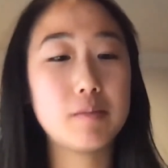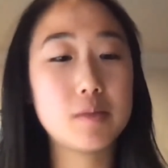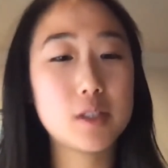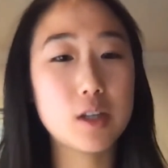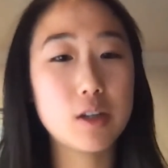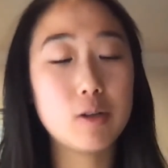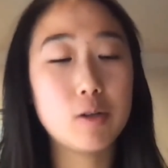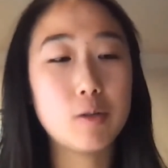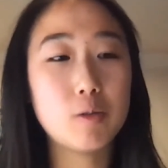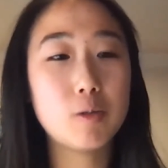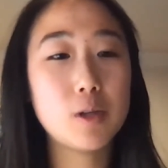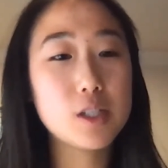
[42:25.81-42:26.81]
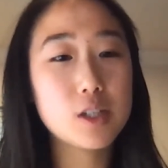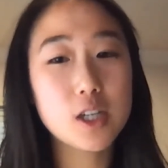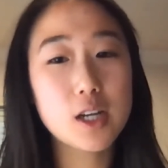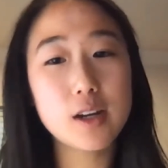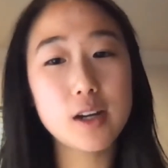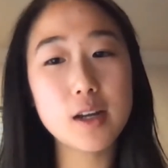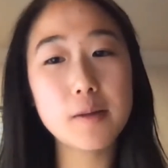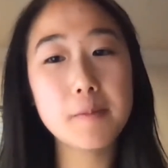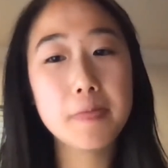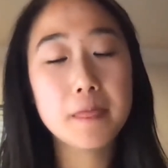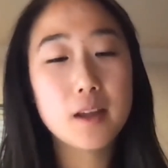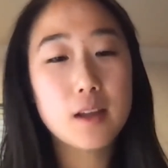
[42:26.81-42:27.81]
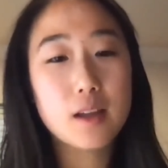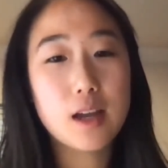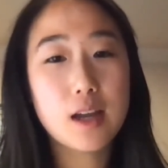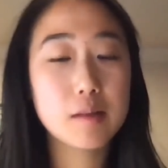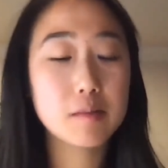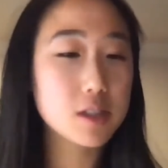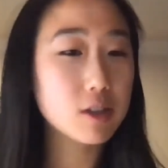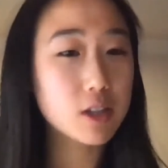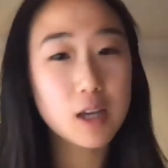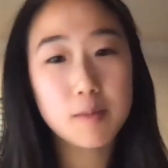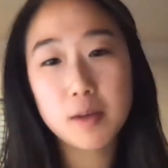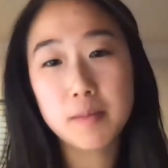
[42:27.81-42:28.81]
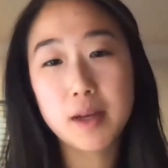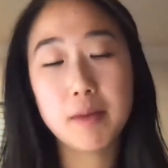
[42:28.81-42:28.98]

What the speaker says: So research area, I'm still keeping my